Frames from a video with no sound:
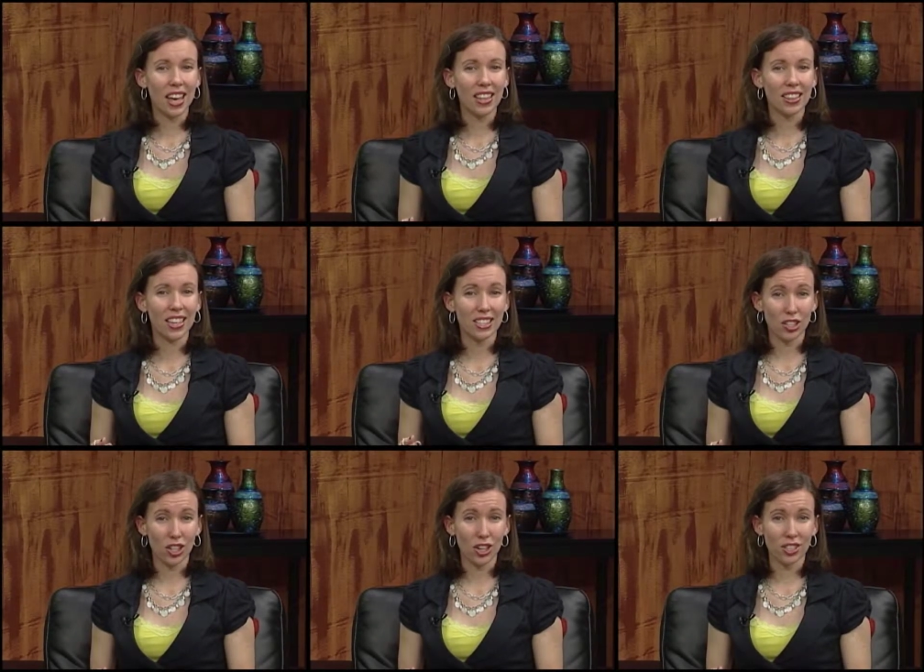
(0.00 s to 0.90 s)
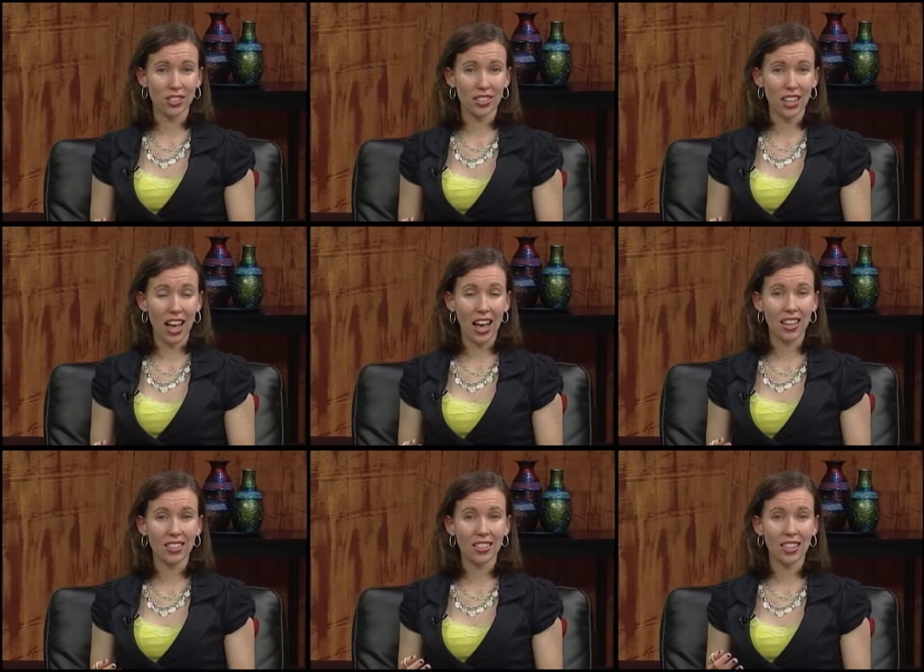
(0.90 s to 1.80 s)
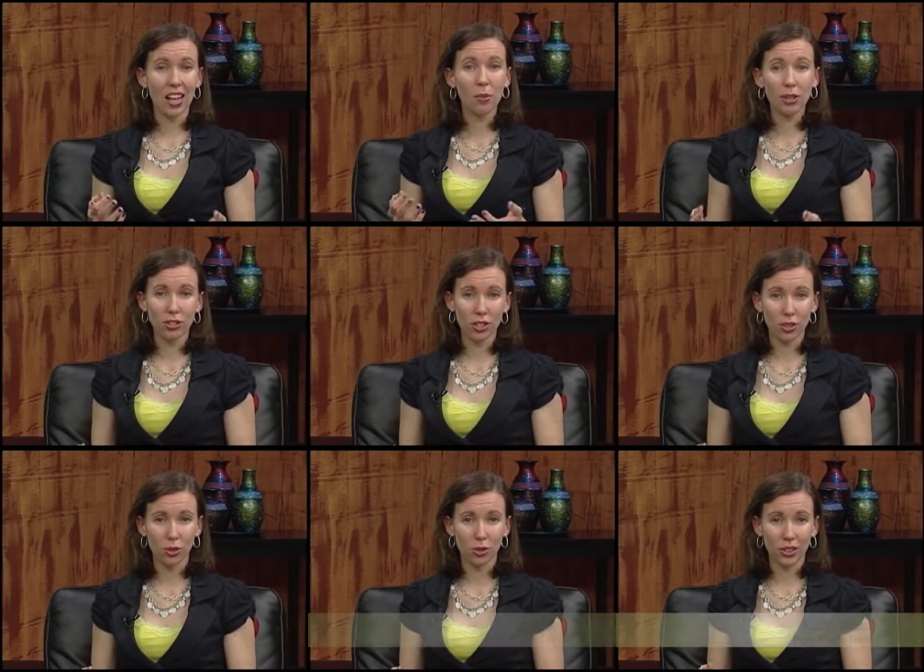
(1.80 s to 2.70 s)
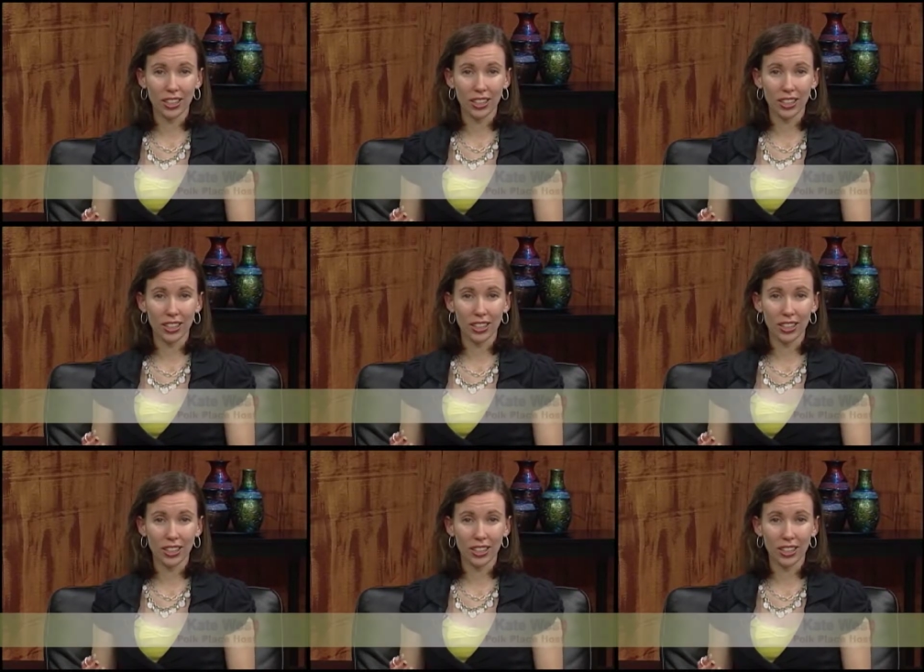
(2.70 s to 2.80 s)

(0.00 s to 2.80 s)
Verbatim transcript: that that starts at elementary school,